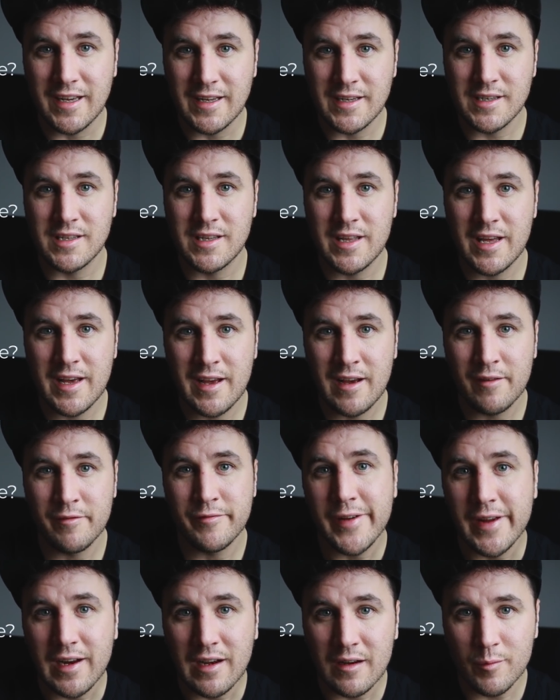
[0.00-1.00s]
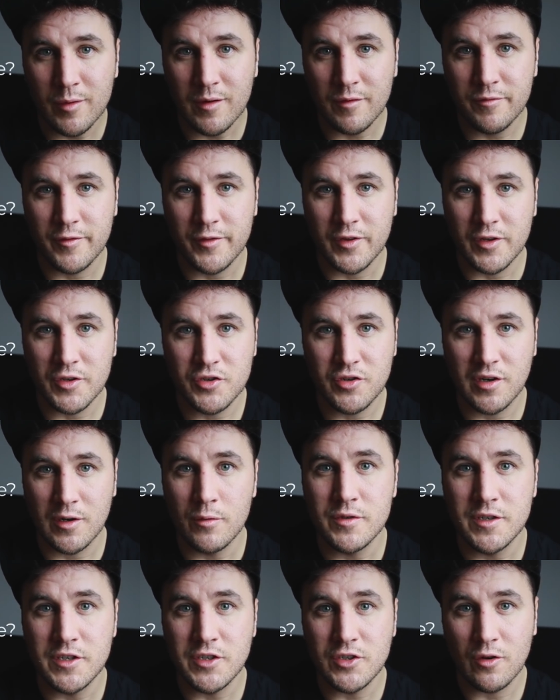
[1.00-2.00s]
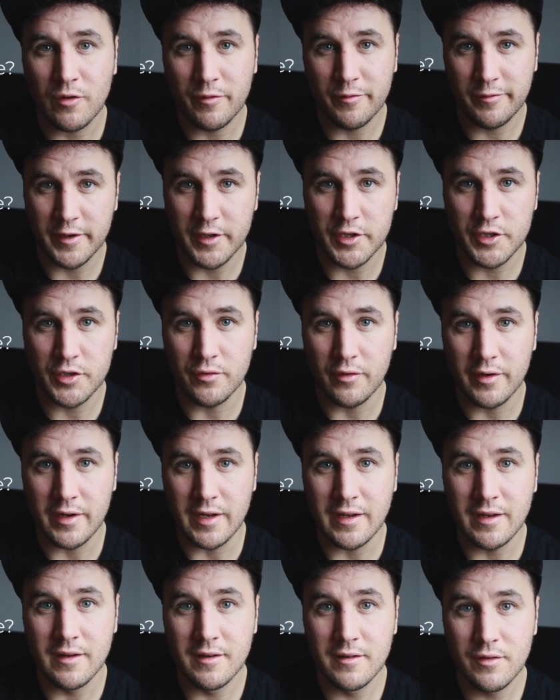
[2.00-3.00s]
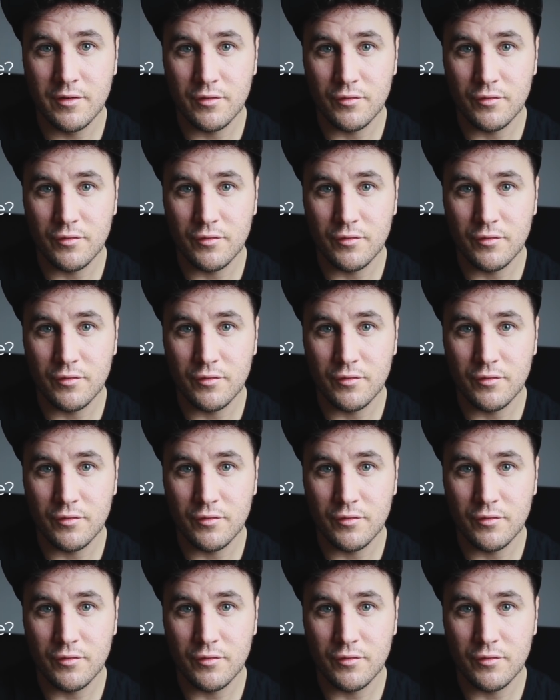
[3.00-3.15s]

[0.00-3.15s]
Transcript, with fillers: is there available for the trout at your fishery